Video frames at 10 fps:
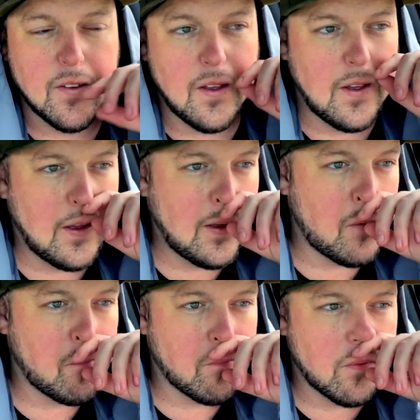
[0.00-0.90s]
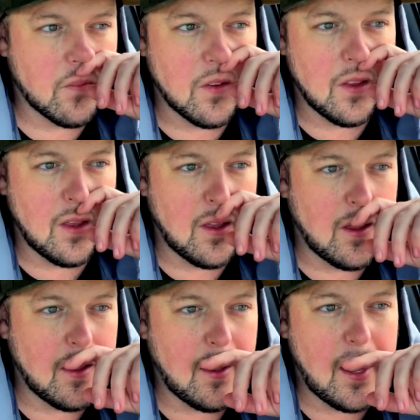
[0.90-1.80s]
I
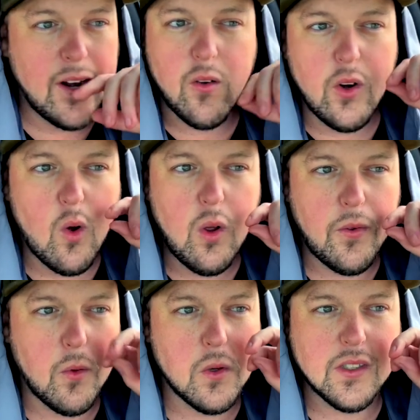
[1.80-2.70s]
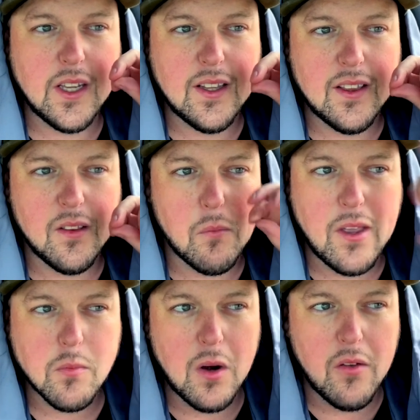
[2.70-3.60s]
don't know if it was like
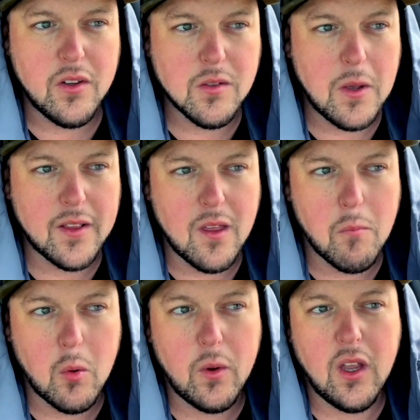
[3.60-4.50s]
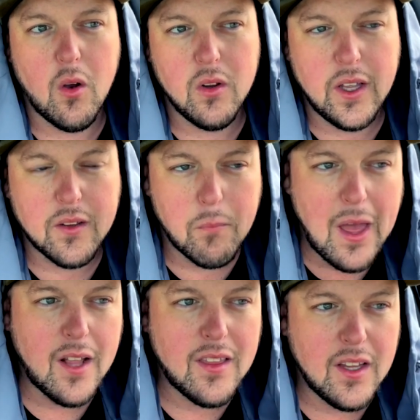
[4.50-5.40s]
as prevalent as back then, but we, like,
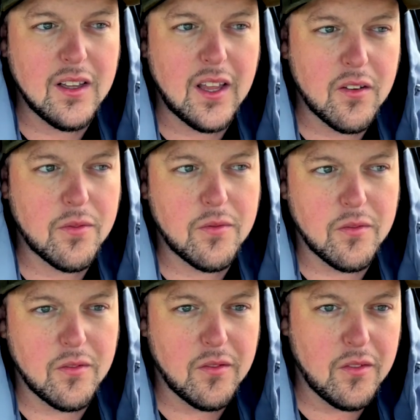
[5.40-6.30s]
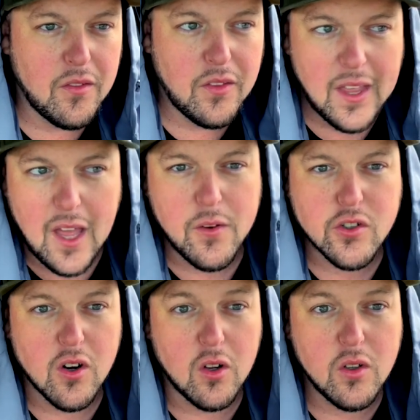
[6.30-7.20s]
back then life, they had their
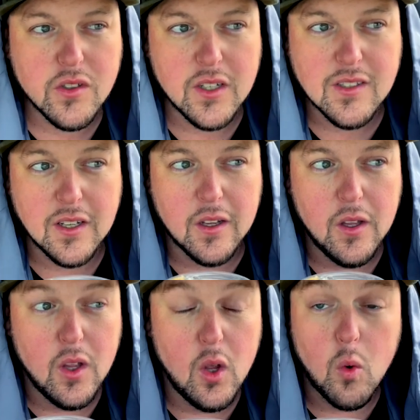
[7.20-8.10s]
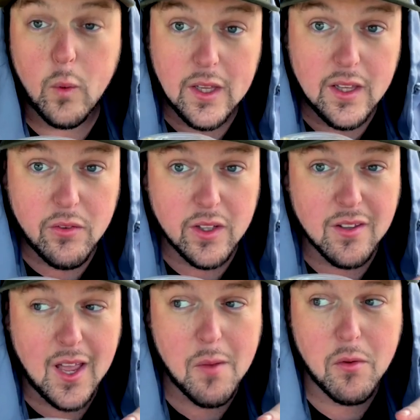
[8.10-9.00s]
struggles, and it's like we live in a
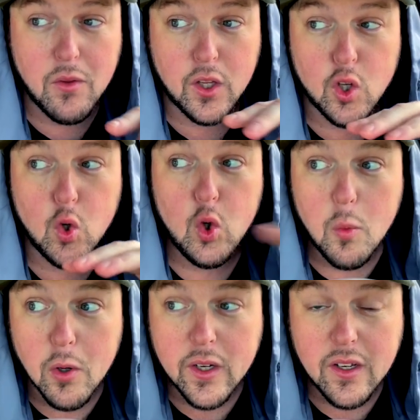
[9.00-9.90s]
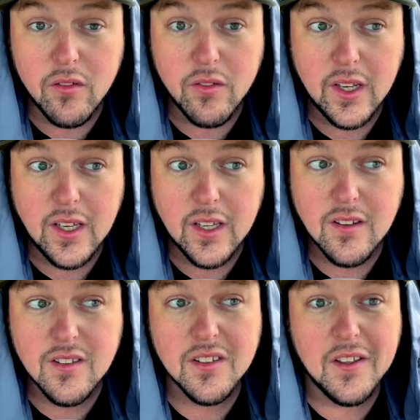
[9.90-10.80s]
time of like uber
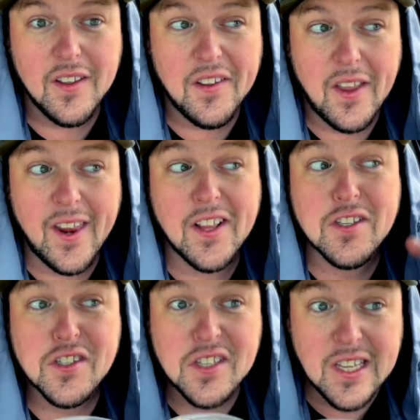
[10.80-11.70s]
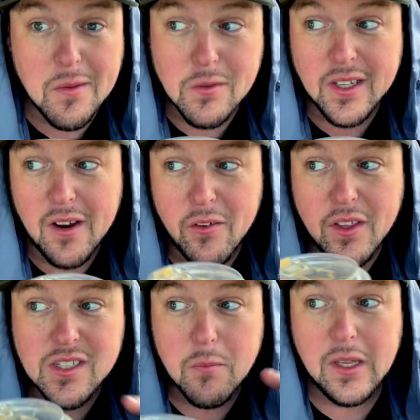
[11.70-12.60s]
convenience. And it seems like
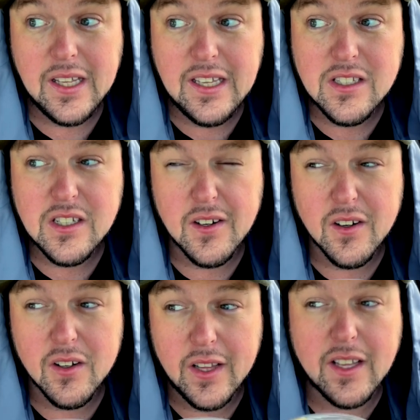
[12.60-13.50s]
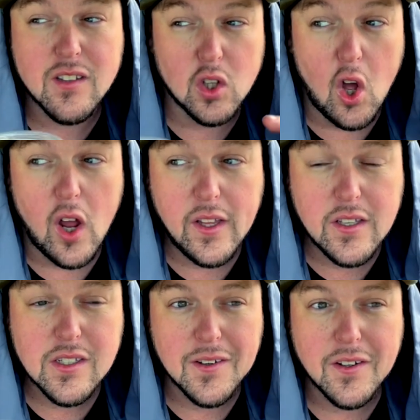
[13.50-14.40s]
everything's a bit easier, like it's a lot
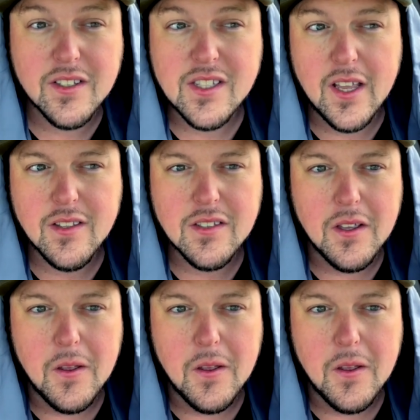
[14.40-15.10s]
easier in a sense.